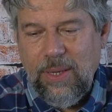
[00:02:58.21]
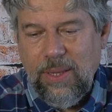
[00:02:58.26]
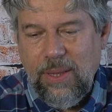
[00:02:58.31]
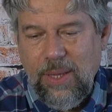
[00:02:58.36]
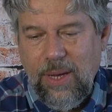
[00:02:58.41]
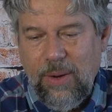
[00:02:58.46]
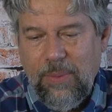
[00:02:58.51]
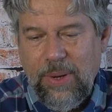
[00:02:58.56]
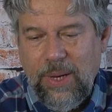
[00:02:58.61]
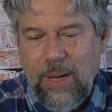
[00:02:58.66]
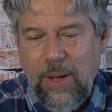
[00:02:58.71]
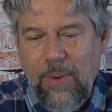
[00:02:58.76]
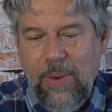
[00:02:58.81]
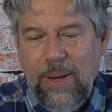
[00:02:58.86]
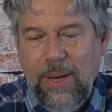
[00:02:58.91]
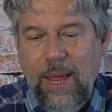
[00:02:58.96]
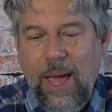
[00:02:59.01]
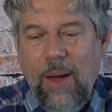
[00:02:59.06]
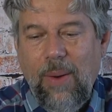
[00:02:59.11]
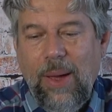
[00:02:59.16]
there we go.
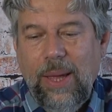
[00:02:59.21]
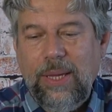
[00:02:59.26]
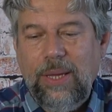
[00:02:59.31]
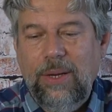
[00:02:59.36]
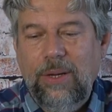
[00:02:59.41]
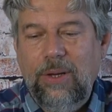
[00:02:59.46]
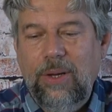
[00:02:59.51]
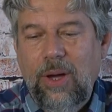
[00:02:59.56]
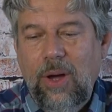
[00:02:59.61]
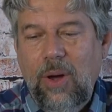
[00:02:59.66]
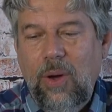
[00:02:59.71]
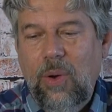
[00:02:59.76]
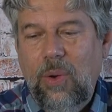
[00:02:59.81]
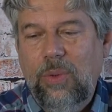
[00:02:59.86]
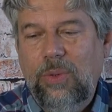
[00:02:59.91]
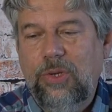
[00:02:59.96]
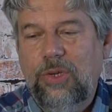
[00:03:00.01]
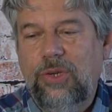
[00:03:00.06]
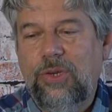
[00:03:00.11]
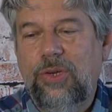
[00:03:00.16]
And now I can
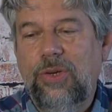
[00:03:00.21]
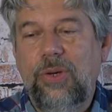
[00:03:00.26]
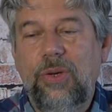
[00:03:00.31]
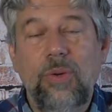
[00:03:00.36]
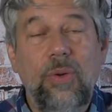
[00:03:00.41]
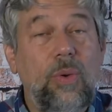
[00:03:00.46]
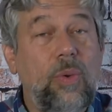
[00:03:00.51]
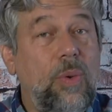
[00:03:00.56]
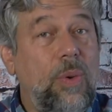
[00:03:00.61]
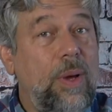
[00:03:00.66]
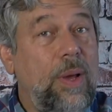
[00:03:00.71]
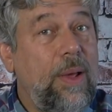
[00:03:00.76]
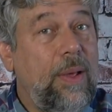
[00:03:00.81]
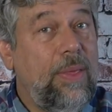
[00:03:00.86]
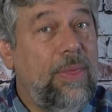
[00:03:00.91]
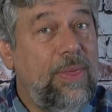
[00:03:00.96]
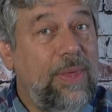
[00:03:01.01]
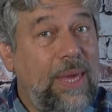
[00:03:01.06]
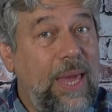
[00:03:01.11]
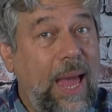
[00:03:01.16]
go to
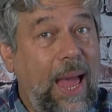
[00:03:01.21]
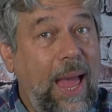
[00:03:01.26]
the